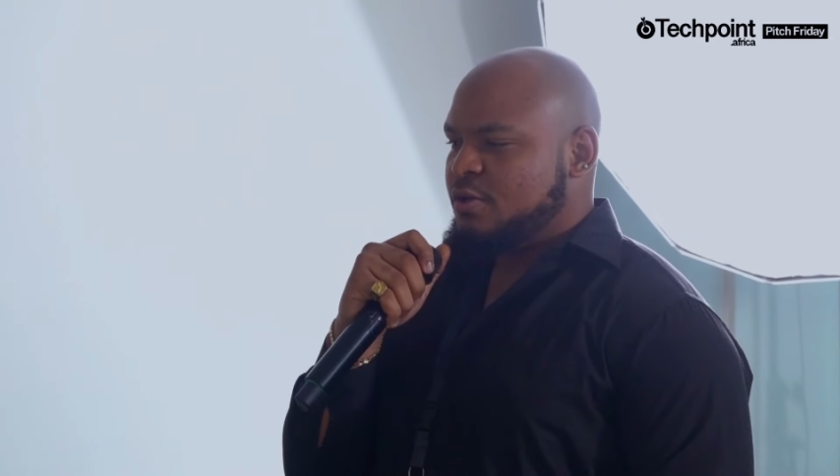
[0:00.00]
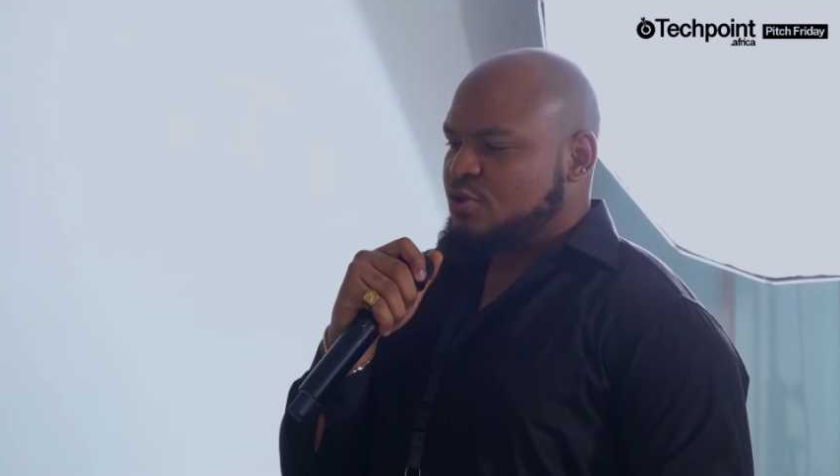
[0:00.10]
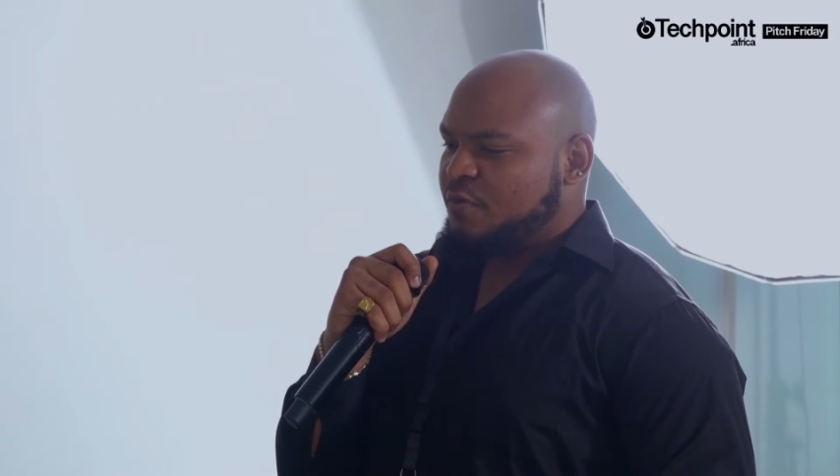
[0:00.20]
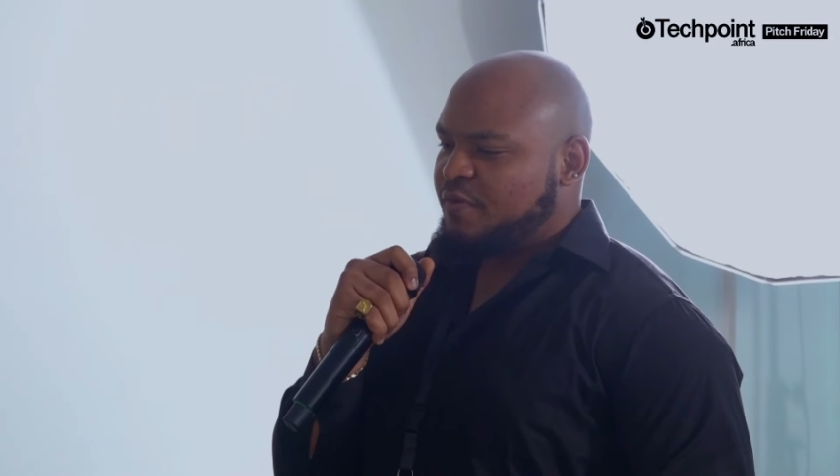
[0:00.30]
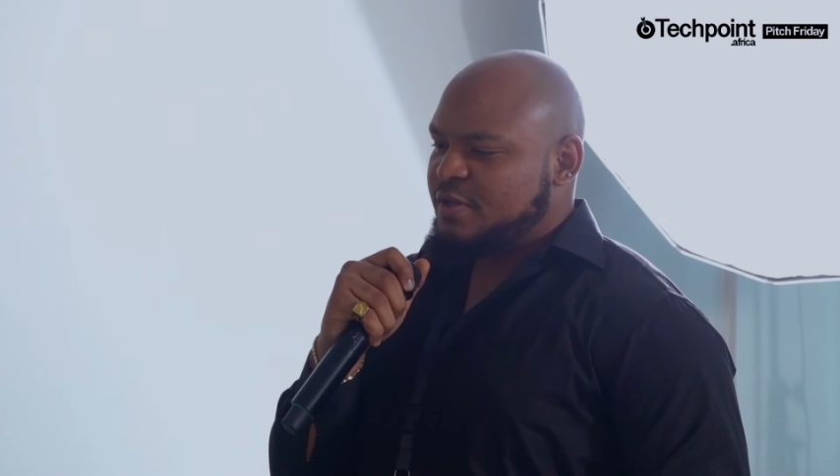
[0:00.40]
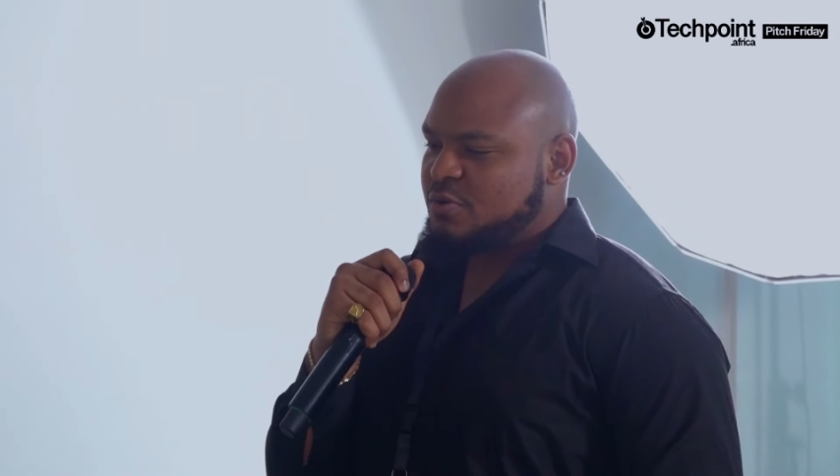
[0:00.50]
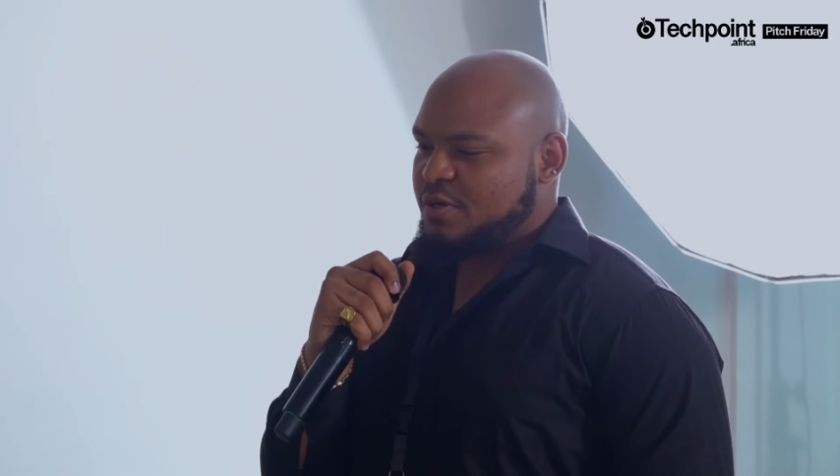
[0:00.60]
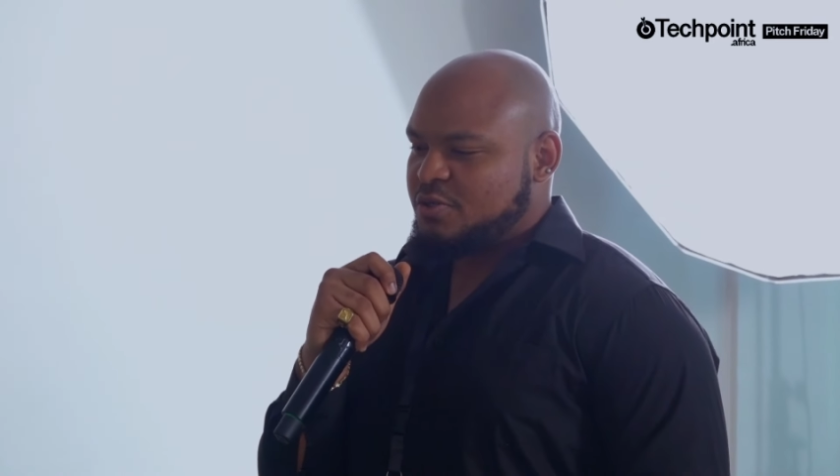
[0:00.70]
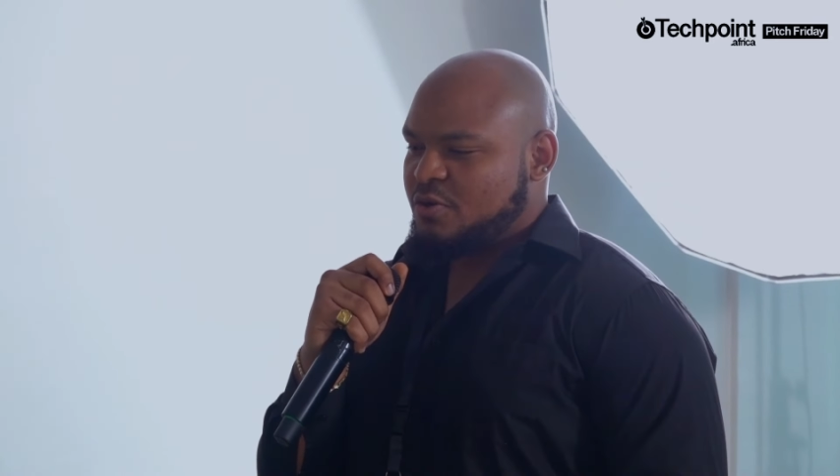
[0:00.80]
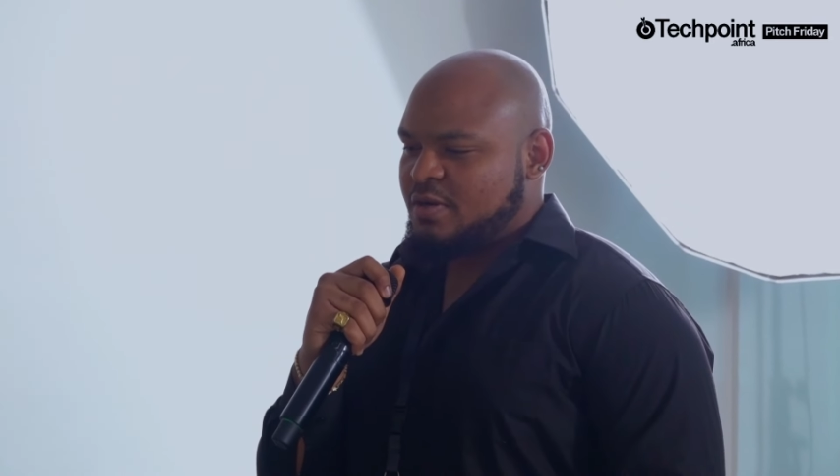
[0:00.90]
So first
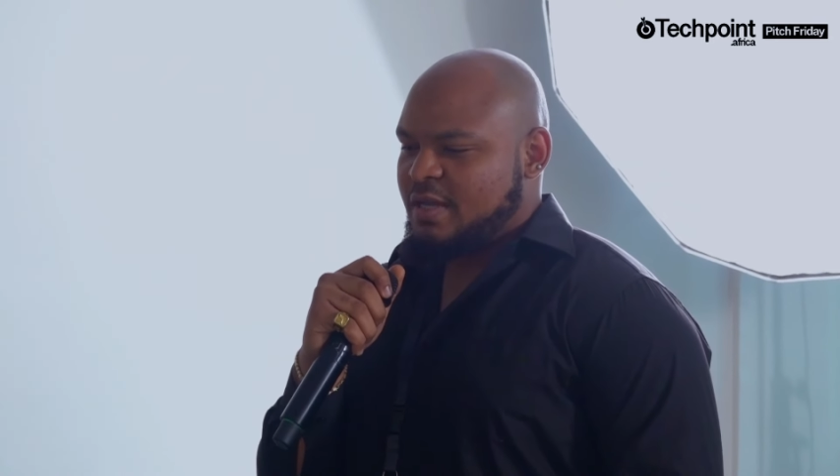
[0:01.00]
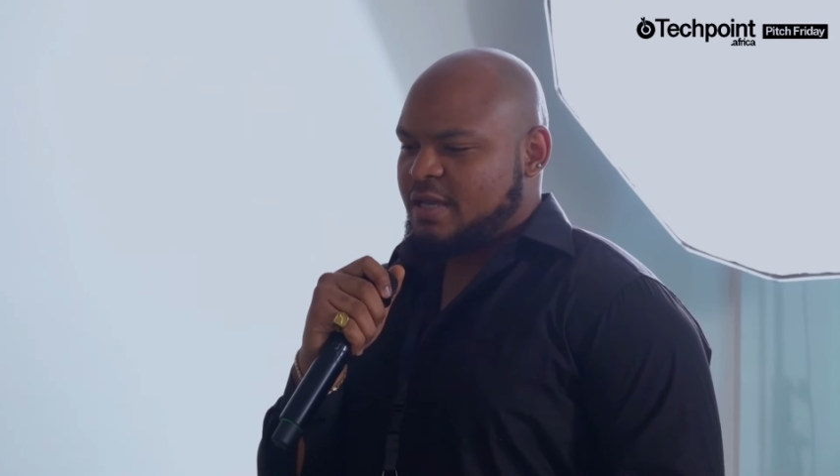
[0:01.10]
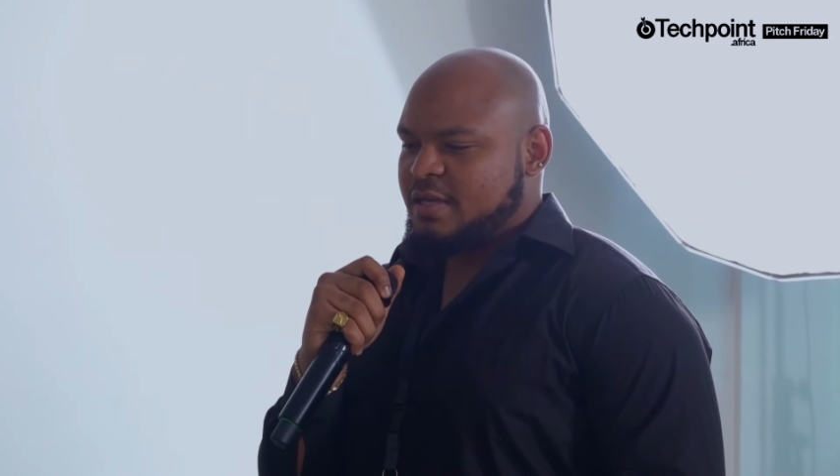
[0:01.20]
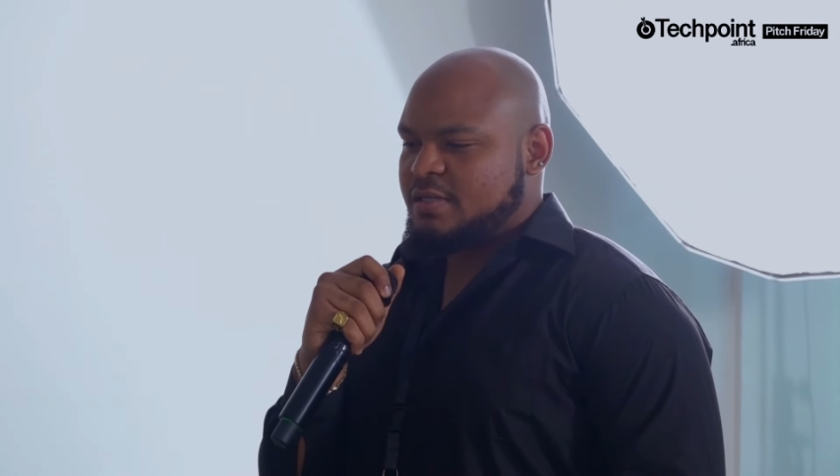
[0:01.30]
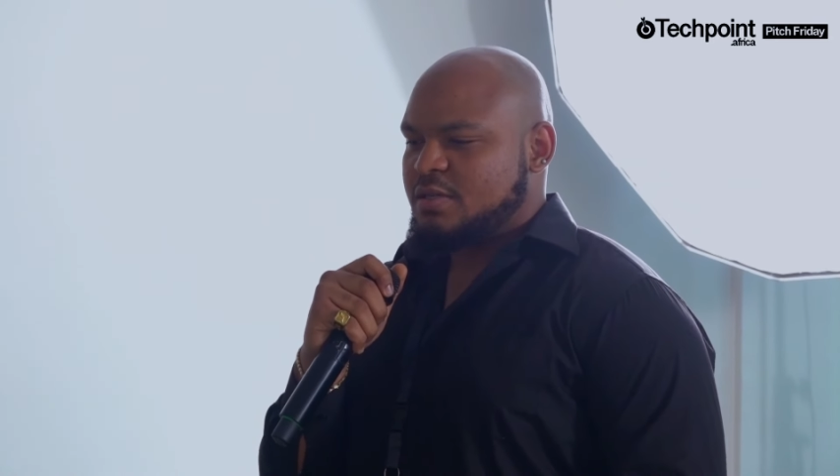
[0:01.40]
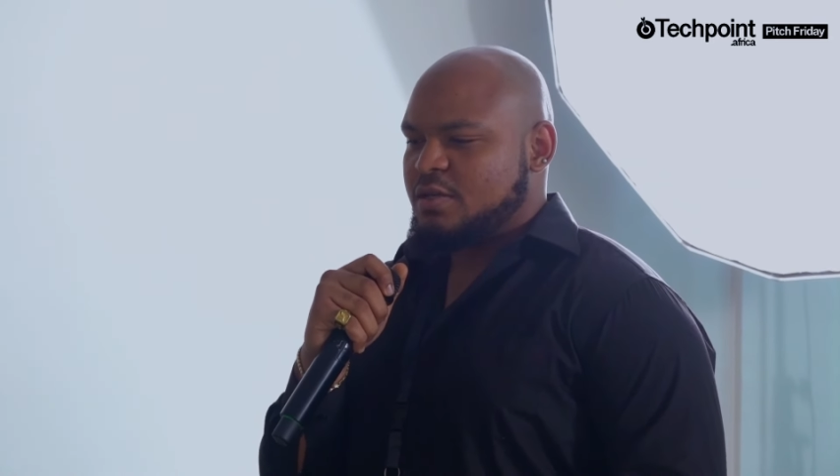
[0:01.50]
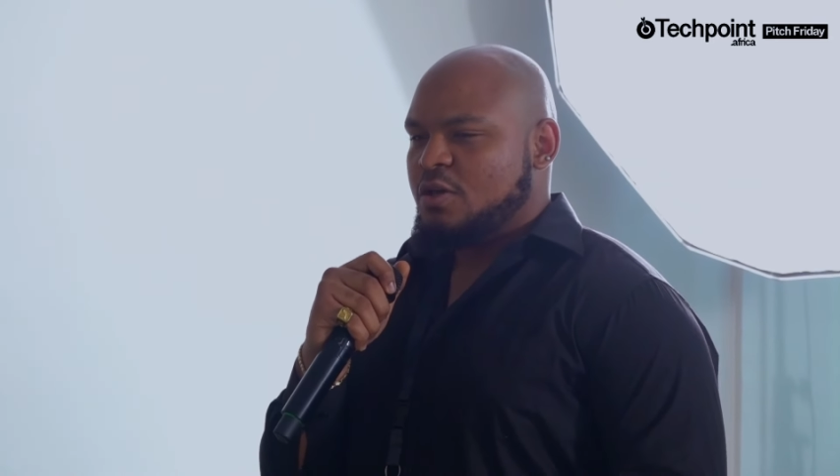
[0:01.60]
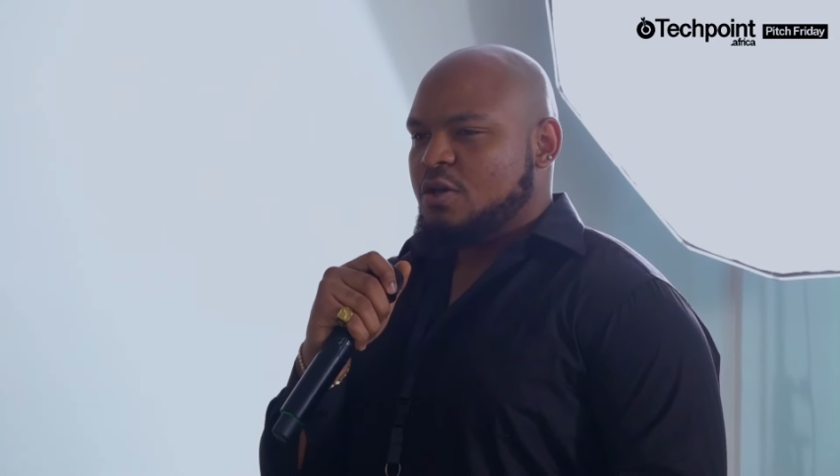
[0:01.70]
question is,